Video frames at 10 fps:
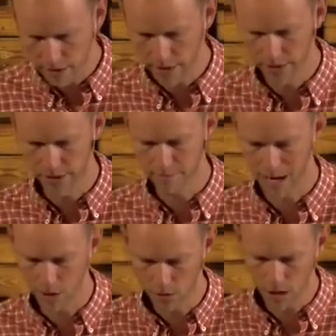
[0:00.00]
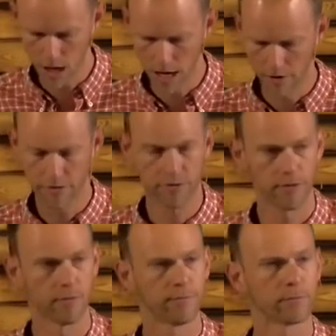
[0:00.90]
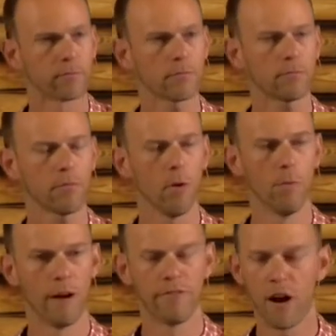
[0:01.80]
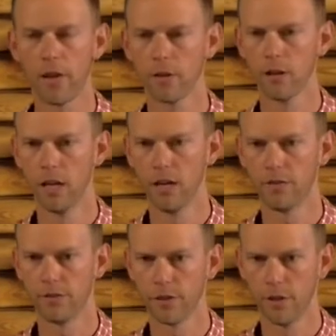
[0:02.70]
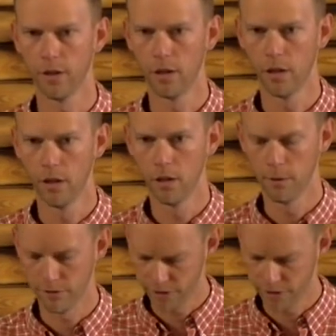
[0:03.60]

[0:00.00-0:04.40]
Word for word: periods in my own life when my father left my